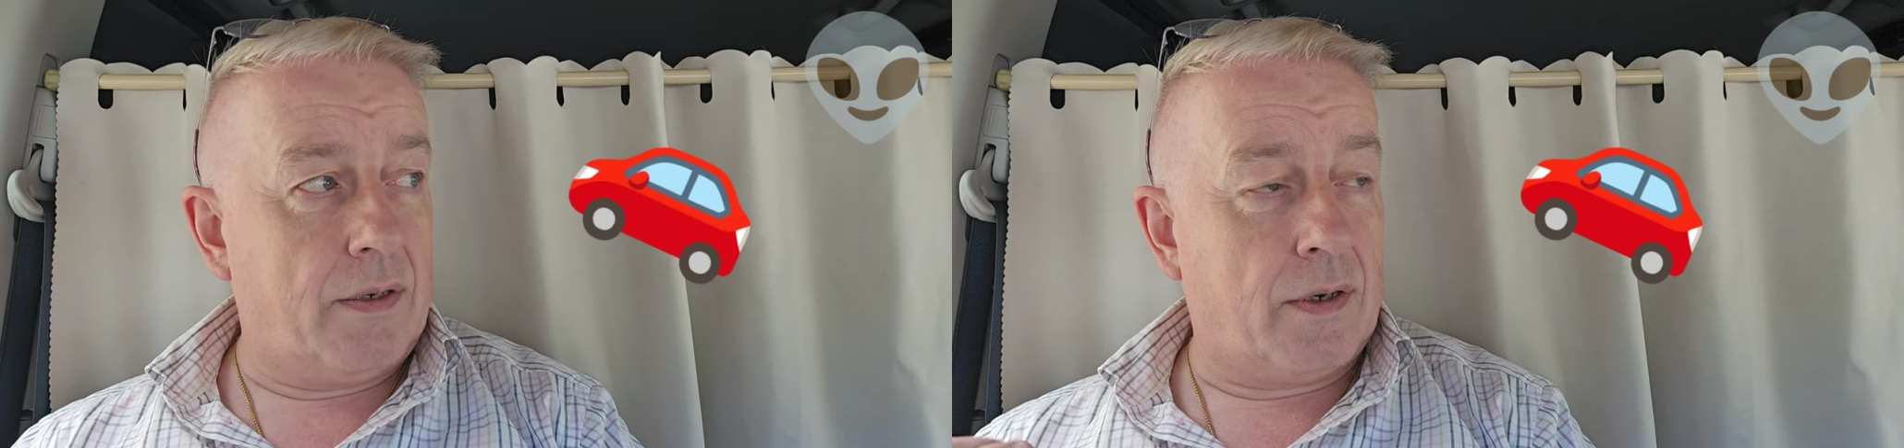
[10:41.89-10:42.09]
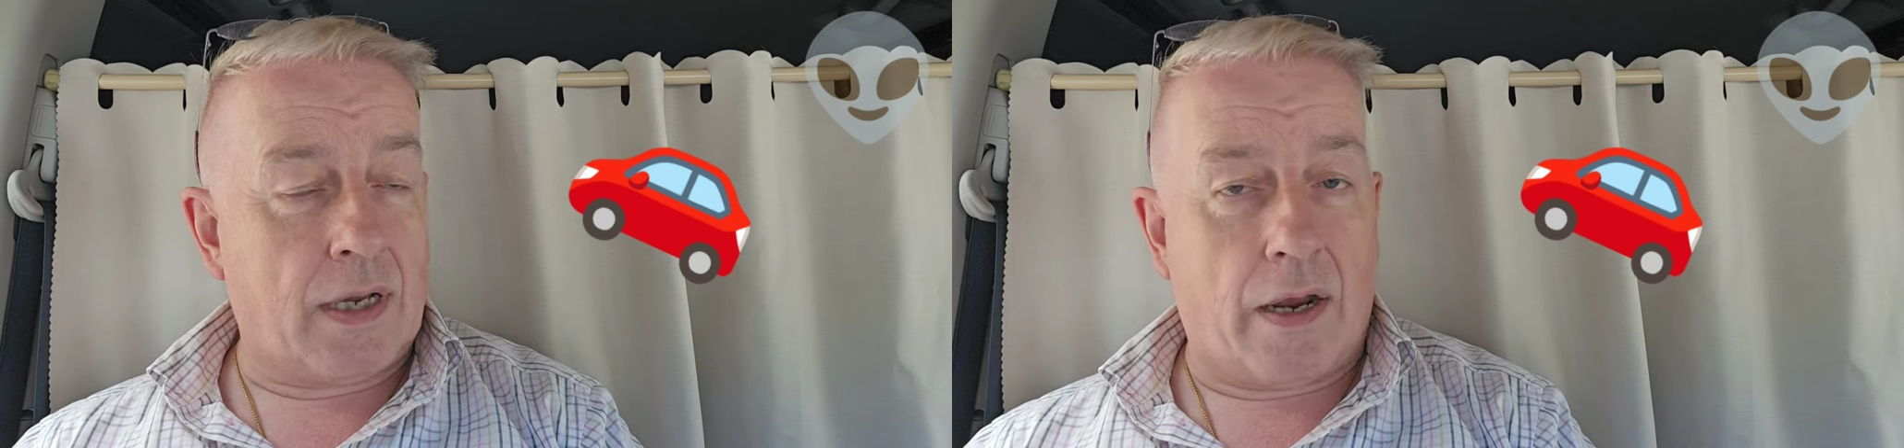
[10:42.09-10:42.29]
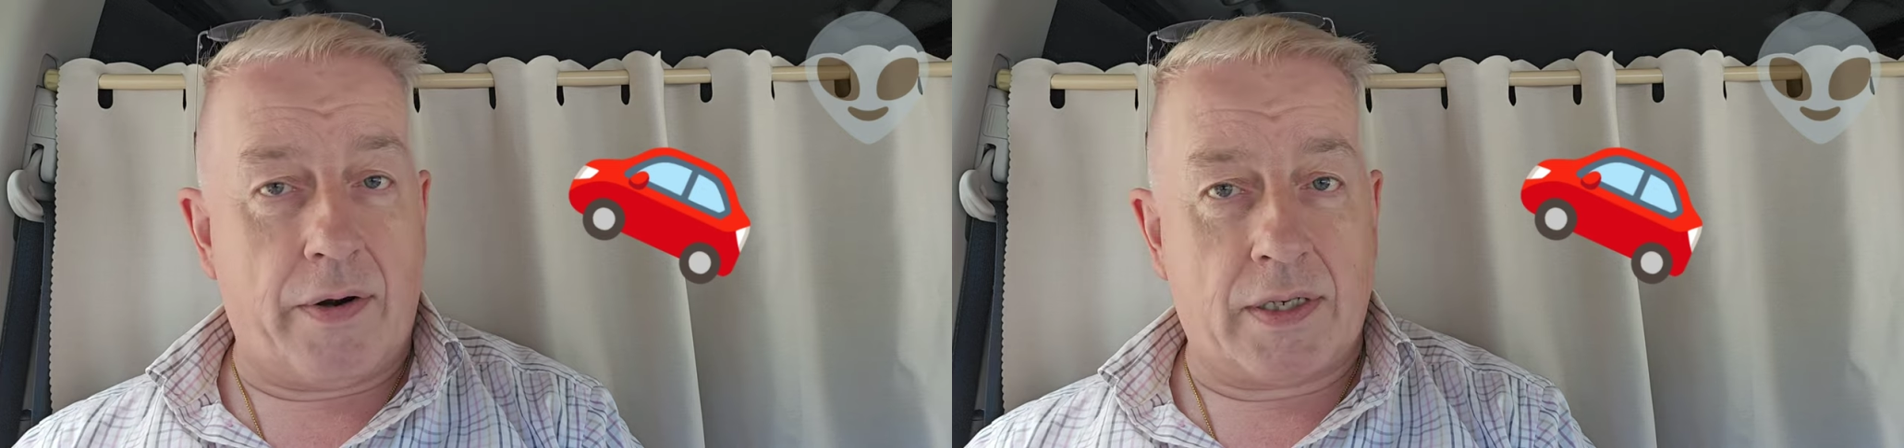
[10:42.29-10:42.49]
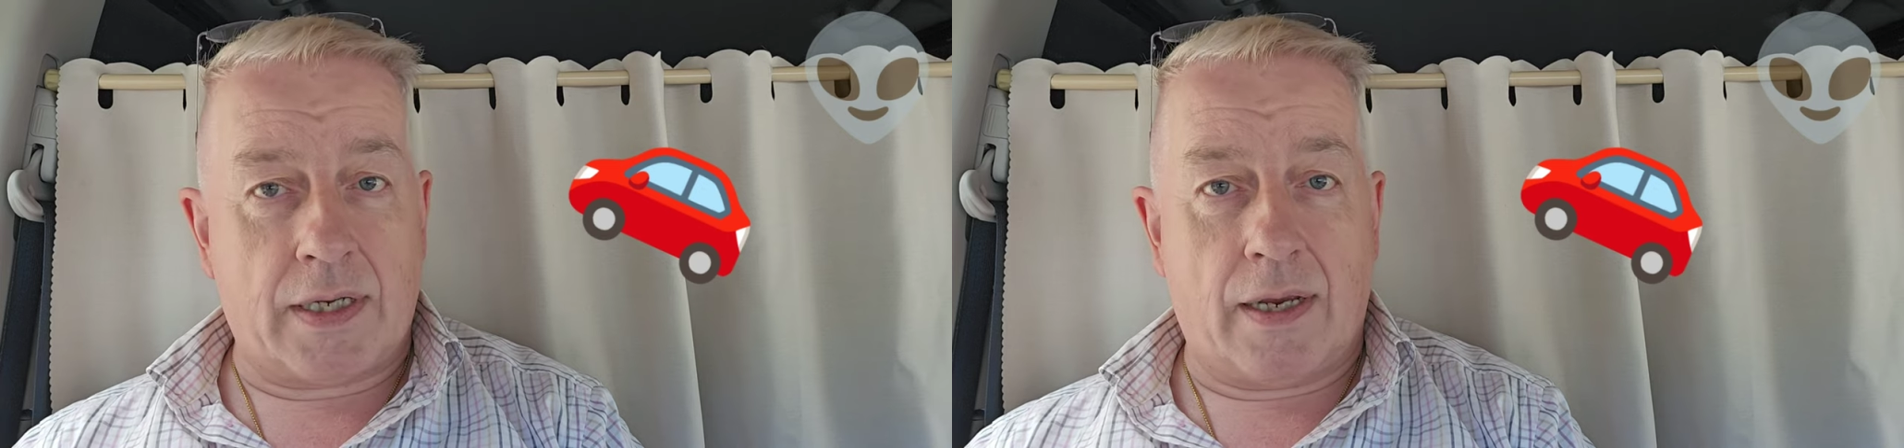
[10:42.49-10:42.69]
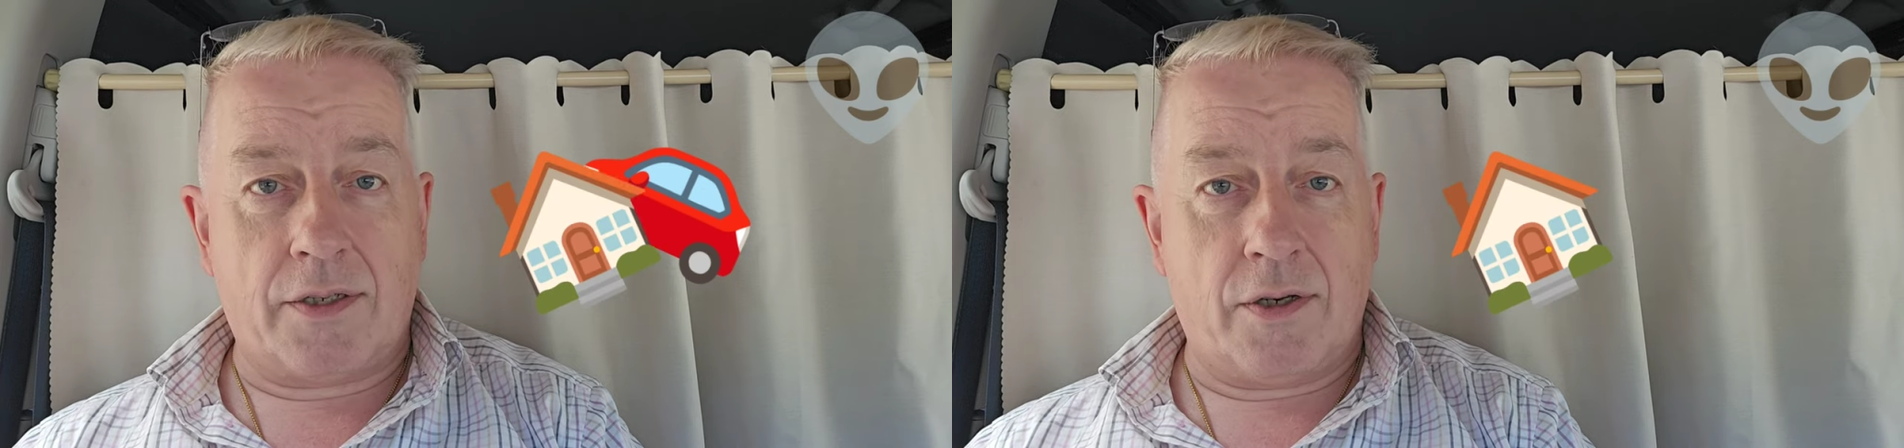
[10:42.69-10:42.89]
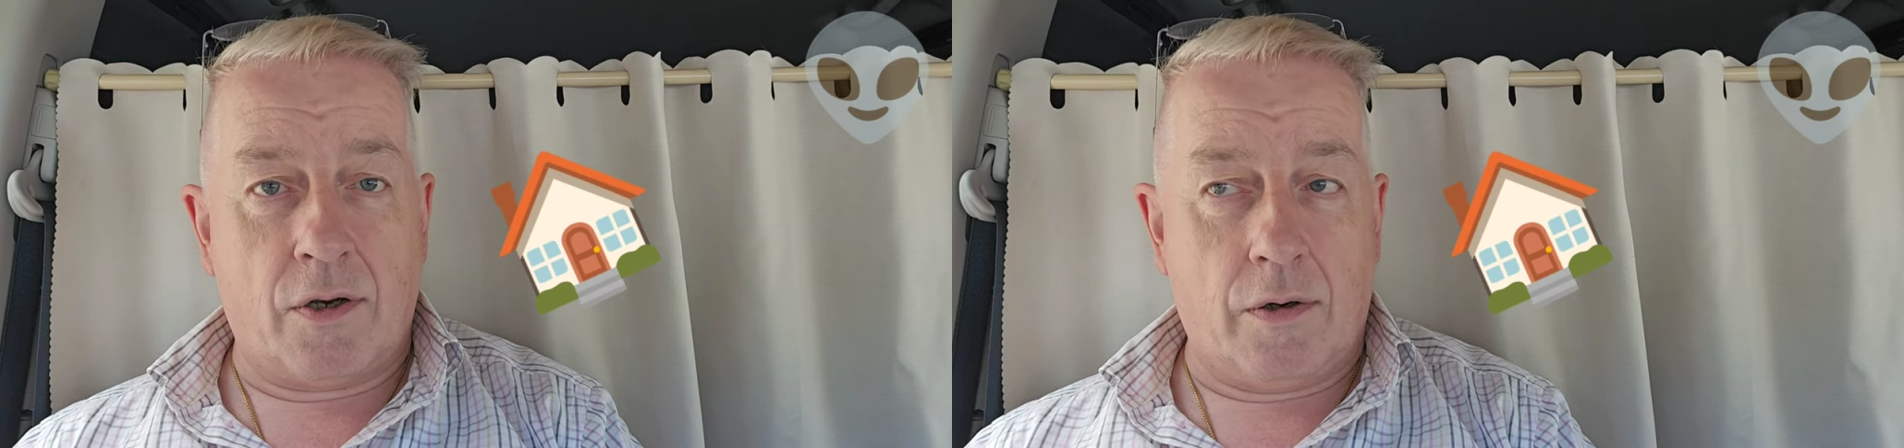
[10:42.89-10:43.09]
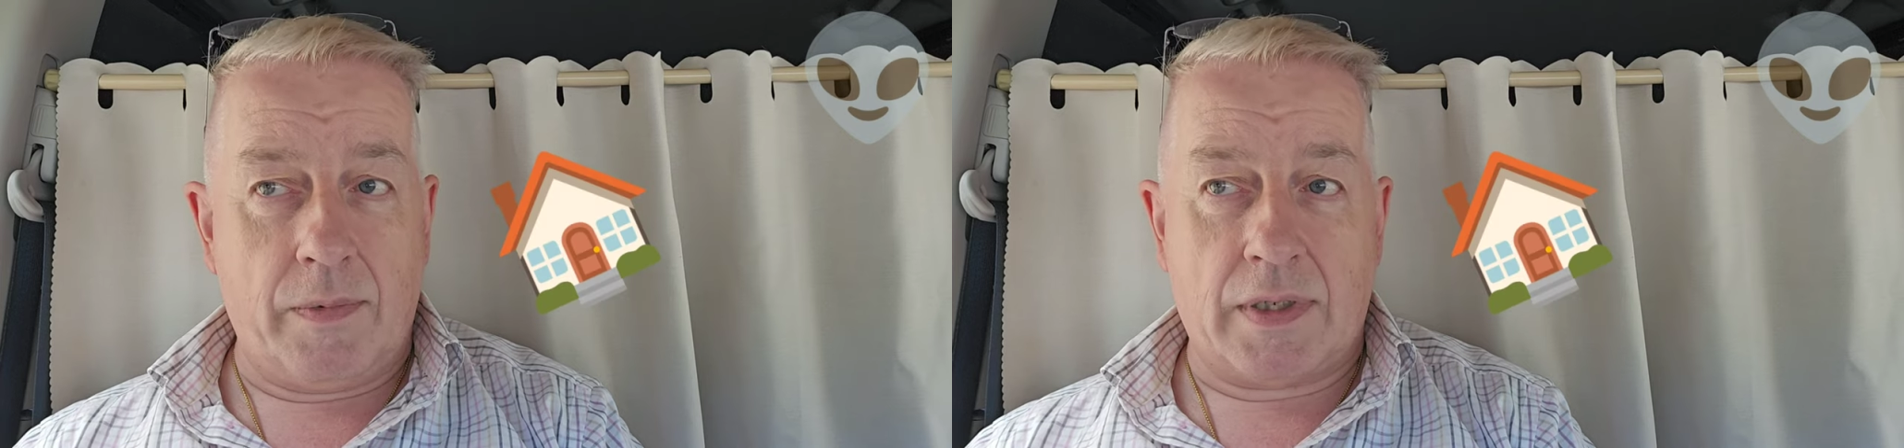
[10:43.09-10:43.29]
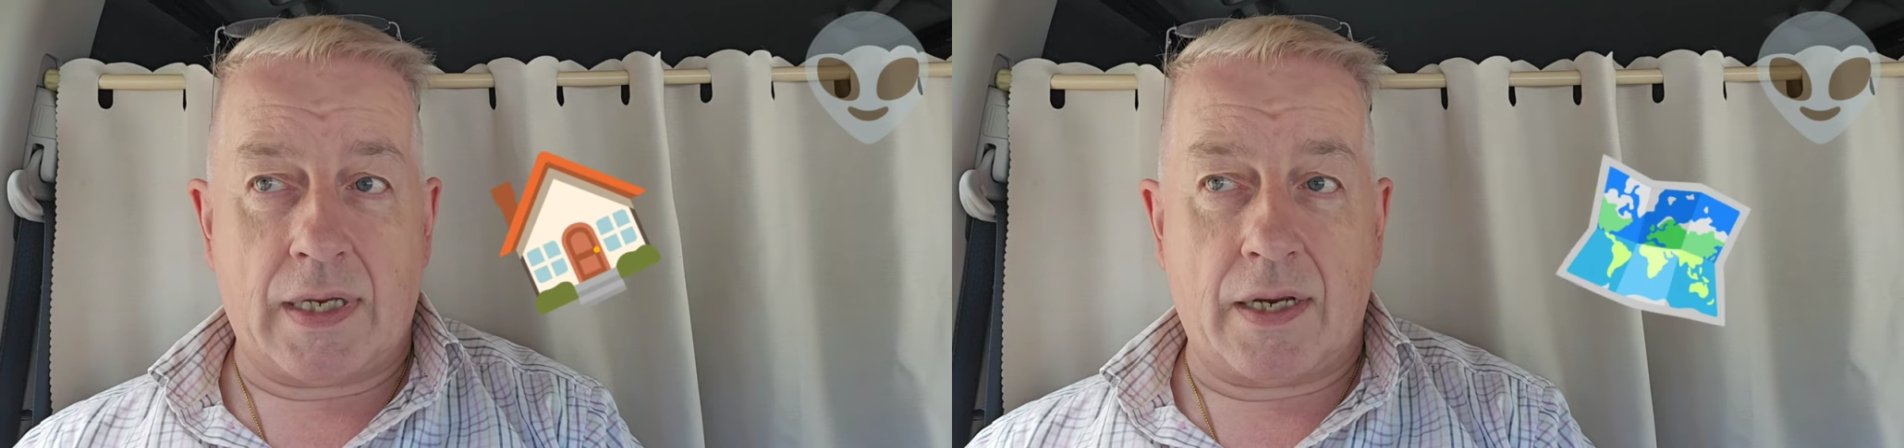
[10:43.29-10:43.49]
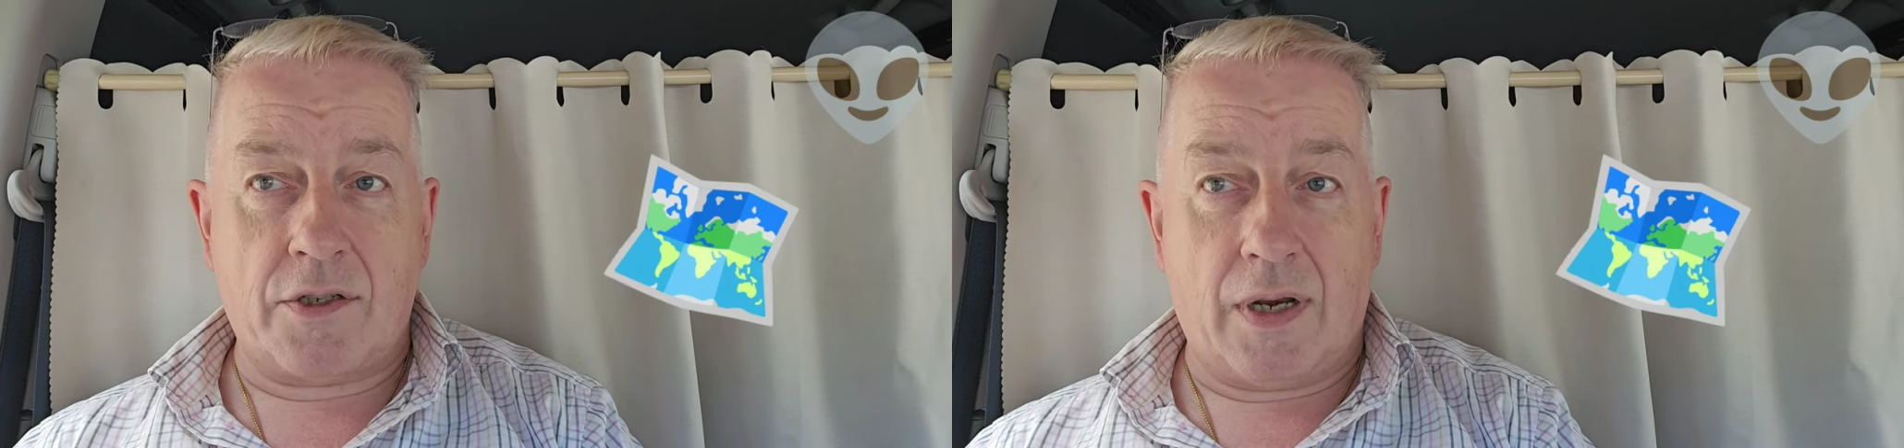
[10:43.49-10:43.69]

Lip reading: your car is taxed, your home is taxed,